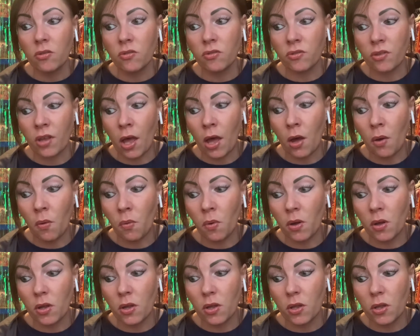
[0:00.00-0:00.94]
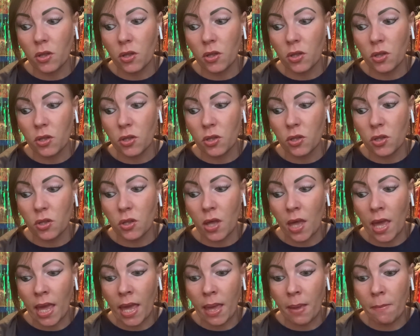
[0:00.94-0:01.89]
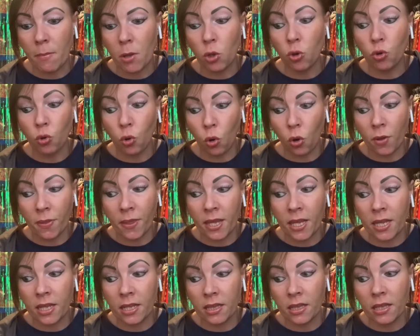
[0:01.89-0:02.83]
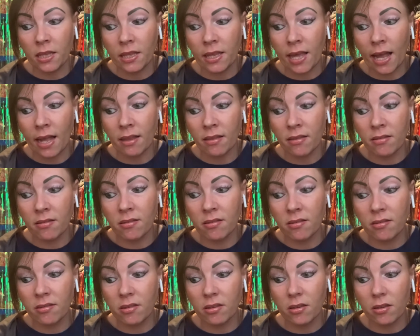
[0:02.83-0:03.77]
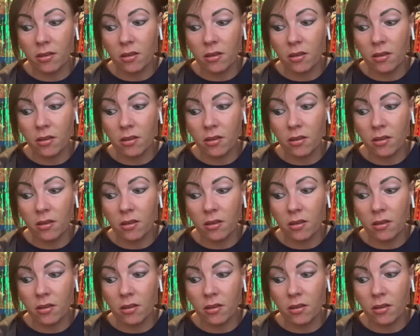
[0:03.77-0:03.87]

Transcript: So Noreen gets